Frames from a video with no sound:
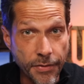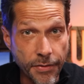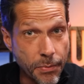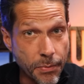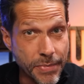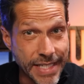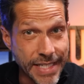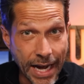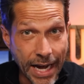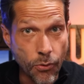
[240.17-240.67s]
of them
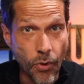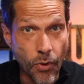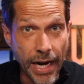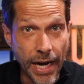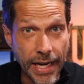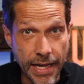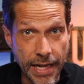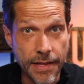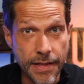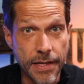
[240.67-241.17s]

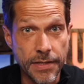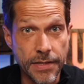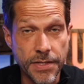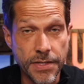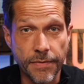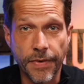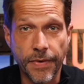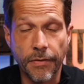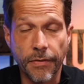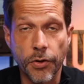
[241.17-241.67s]
downright heathens
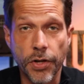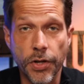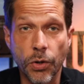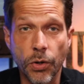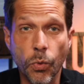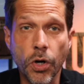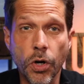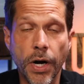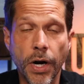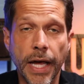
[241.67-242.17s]
if ever there
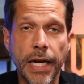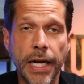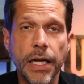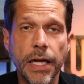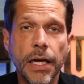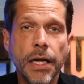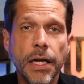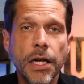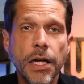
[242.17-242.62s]
were any,